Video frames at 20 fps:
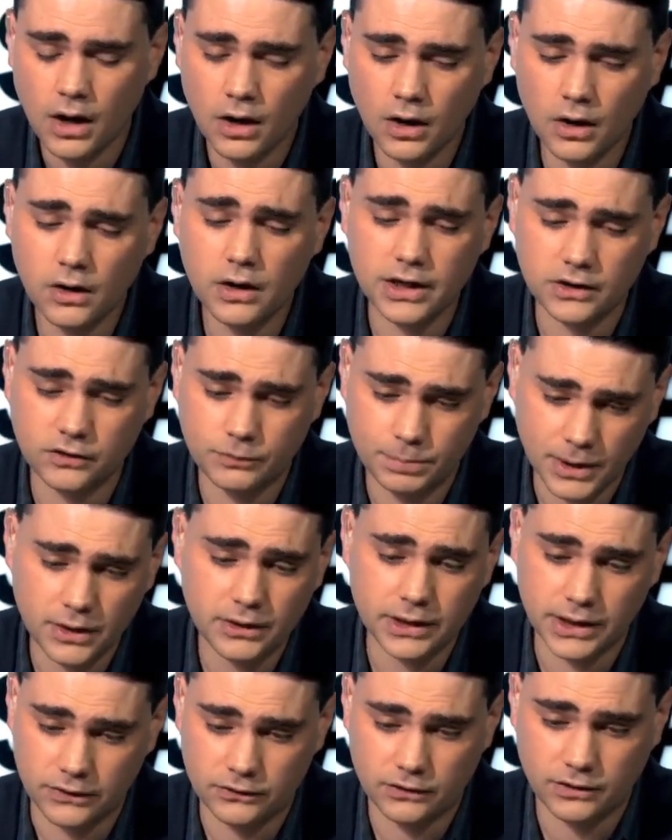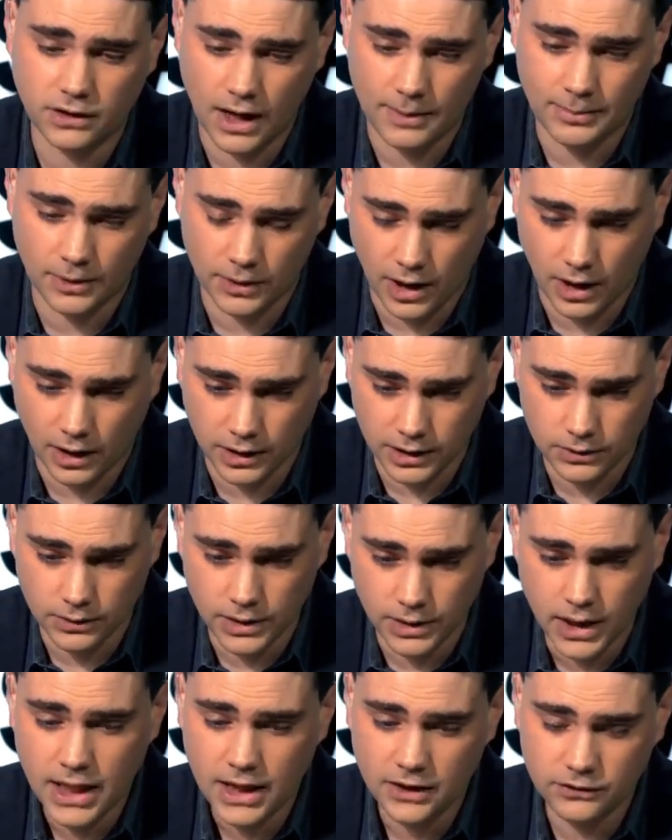Her experience, Clyburn
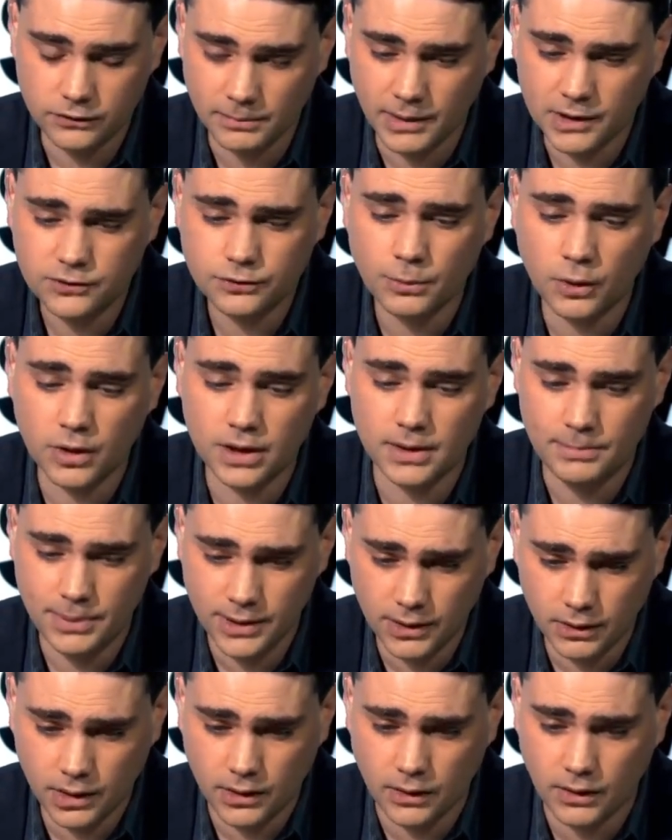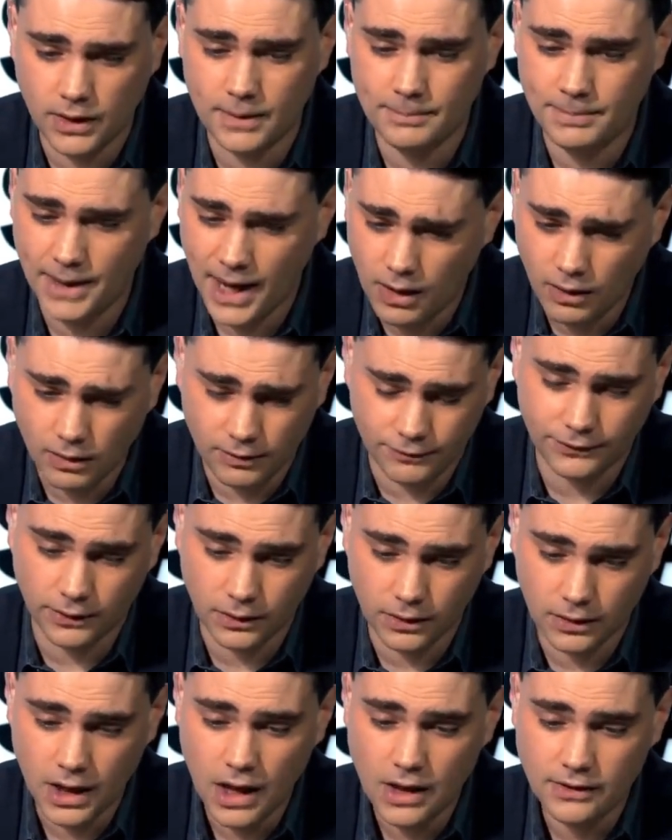argued, is much more empirical and
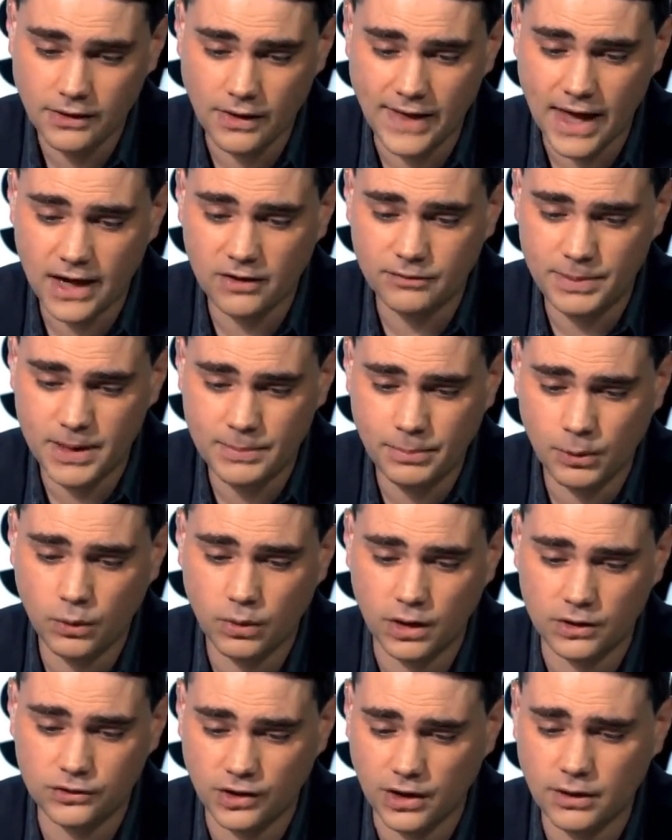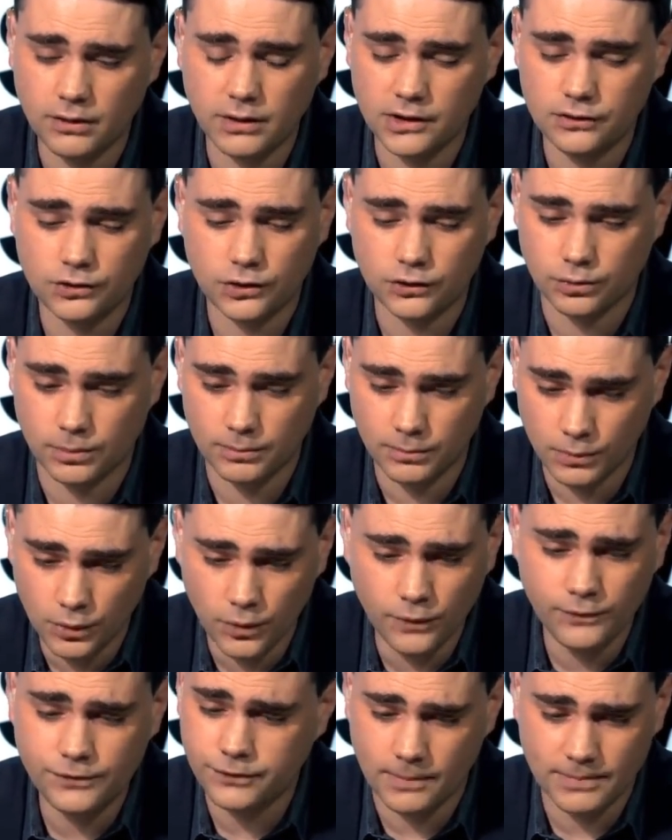powerful than that of people who are generations
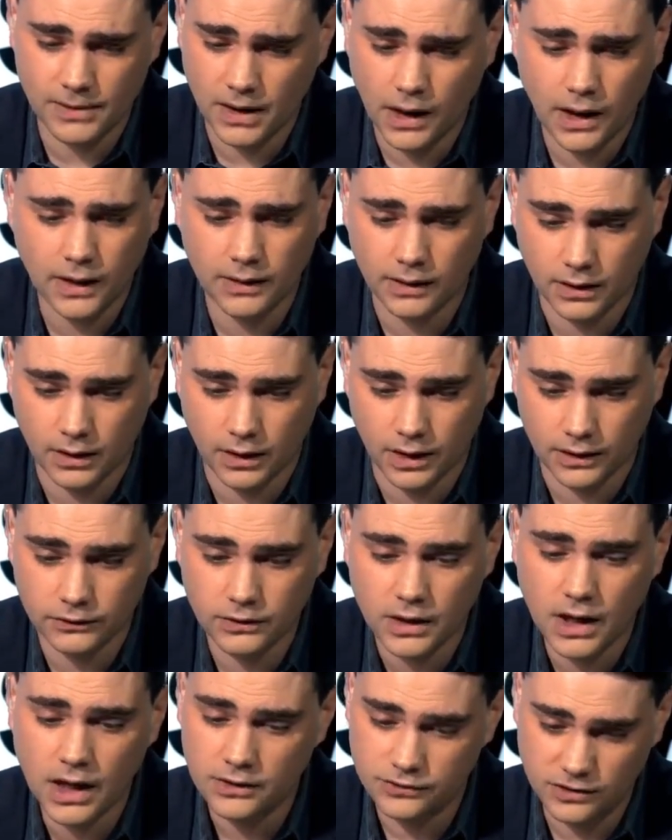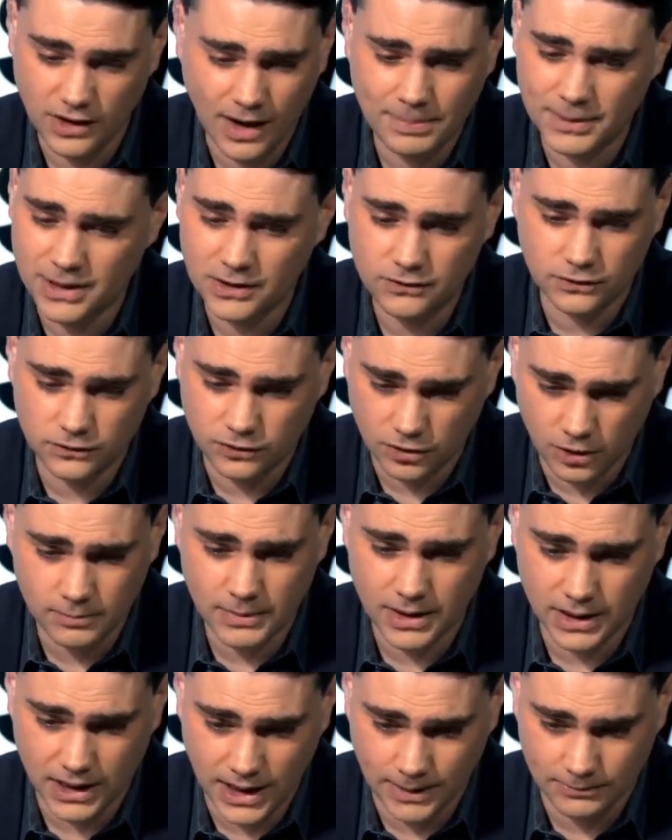removed from the Holocaust, Japanese
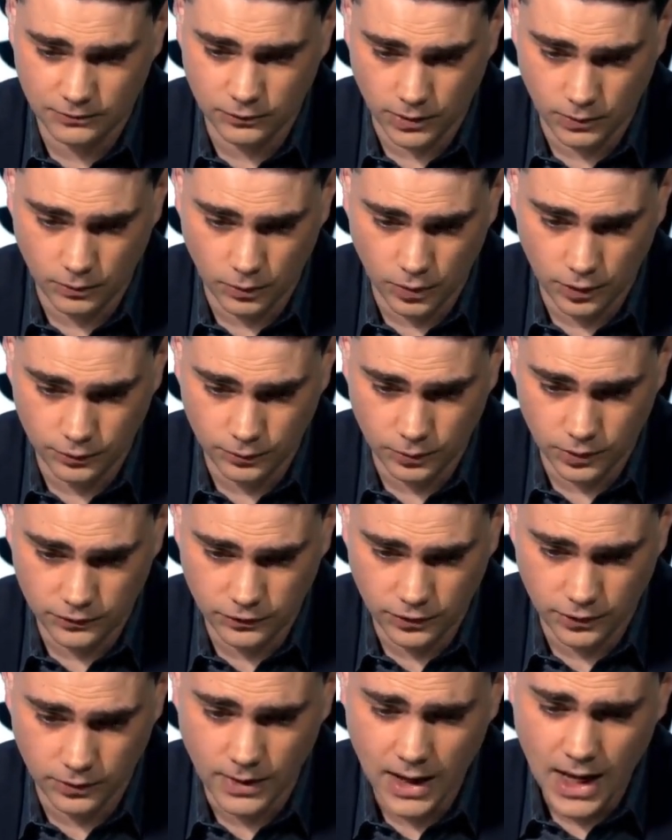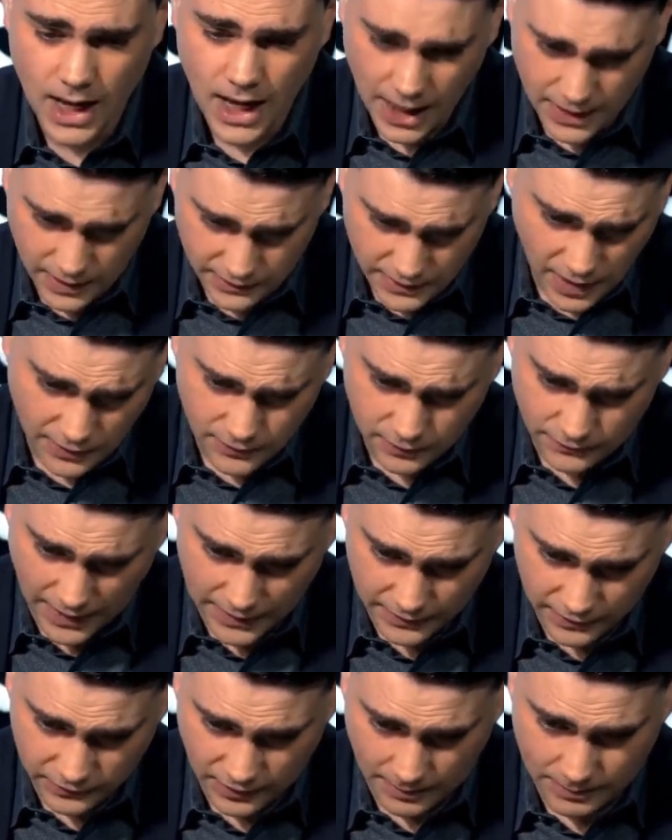internment camps during World War II, and then the other
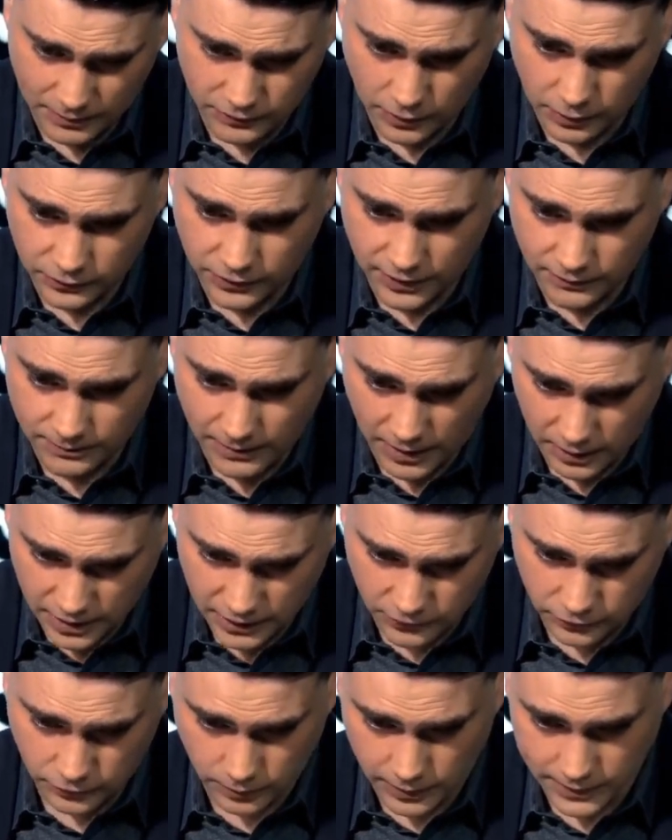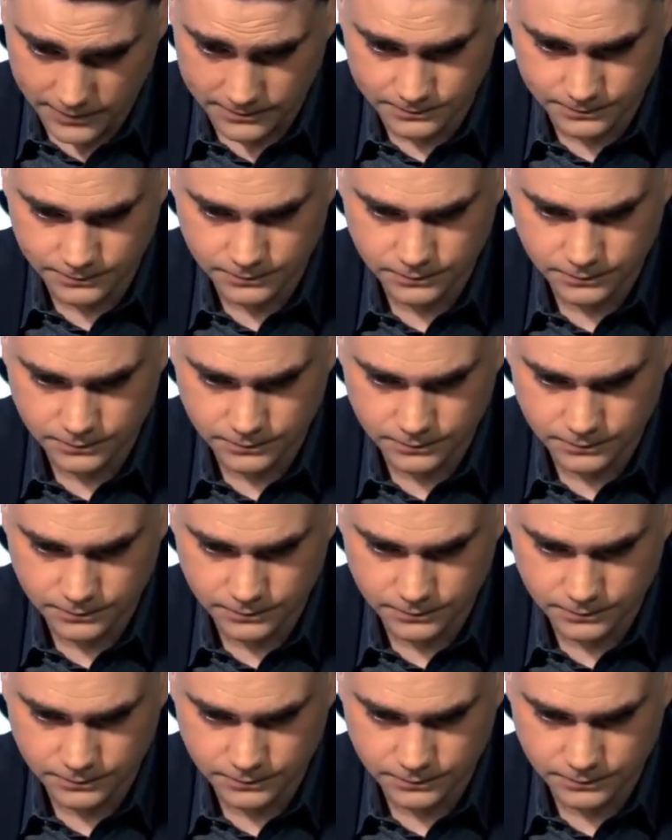violent episodes that have marked history.